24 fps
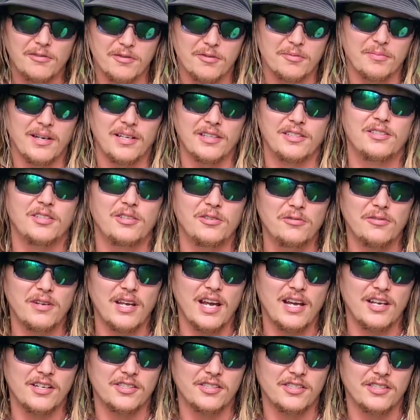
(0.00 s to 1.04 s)
with my 2
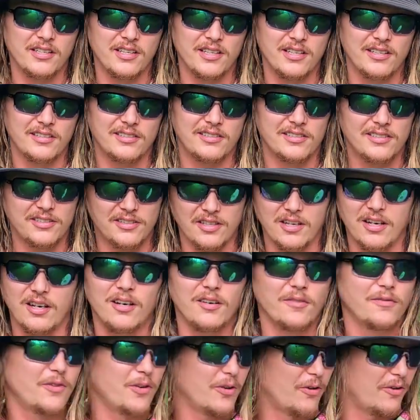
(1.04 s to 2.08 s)
gadget discs,
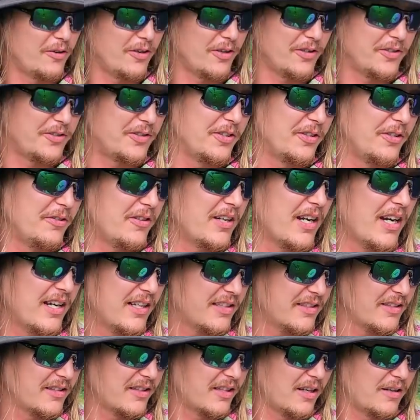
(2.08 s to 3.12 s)
of course, you
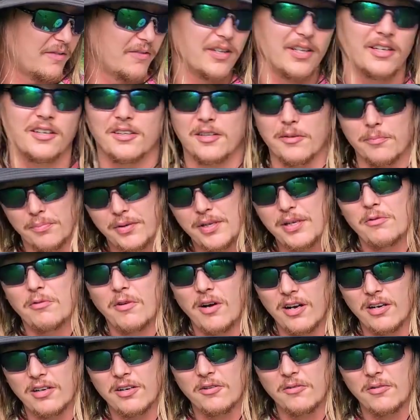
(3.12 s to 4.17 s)
guys love it, the
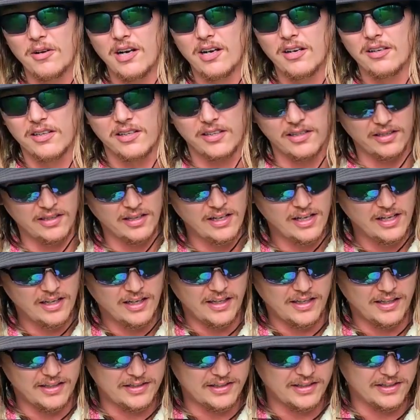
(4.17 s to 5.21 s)
Waka Waka.
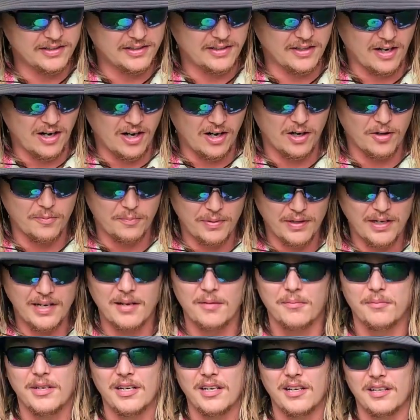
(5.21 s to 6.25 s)
This is an
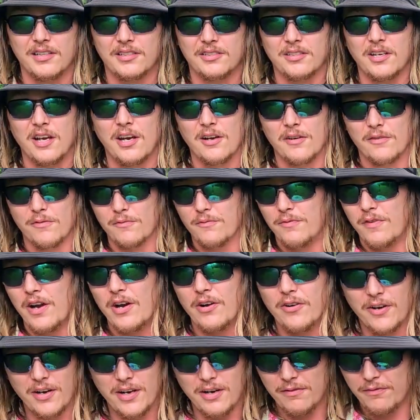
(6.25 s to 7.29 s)
RPM disc,
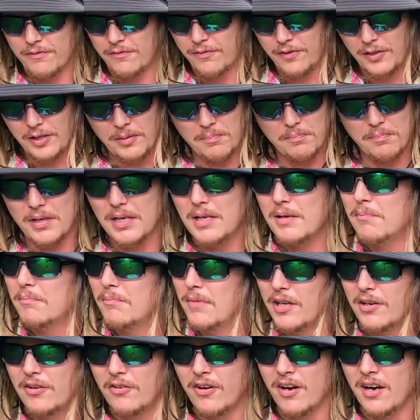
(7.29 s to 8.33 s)
very flippy
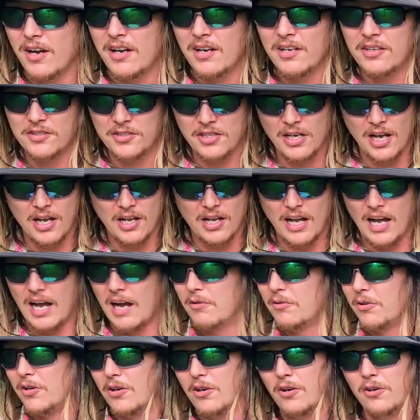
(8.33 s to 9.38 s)
mid-range. I
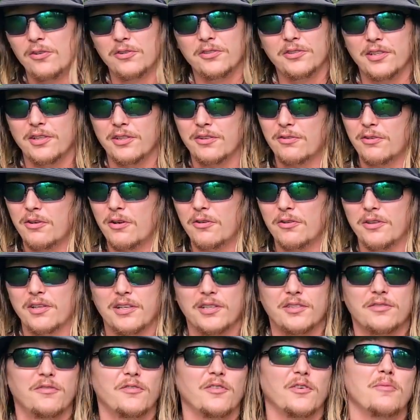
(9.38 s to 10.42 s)
will only throw
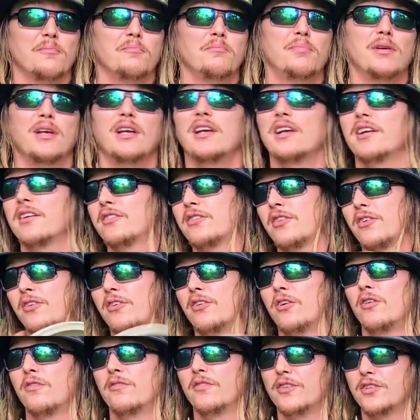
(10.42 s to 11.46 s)
this for big
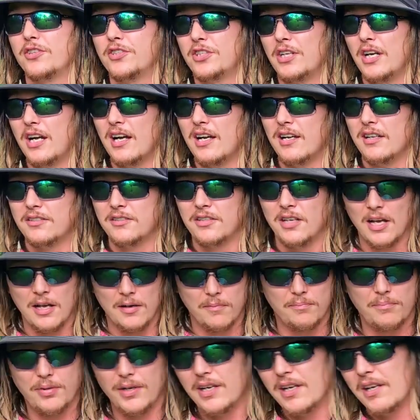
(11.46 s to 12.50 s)
turnover shots,
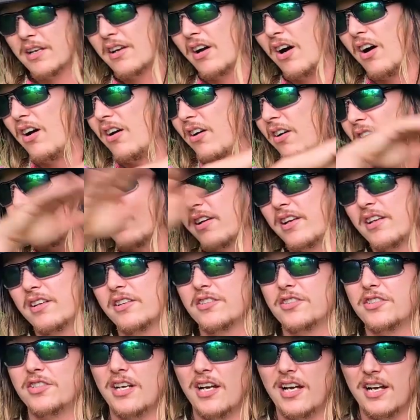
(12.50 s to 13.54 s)
big arcing
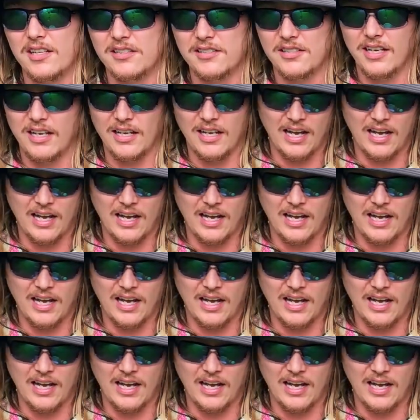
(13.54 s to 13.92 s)
shots.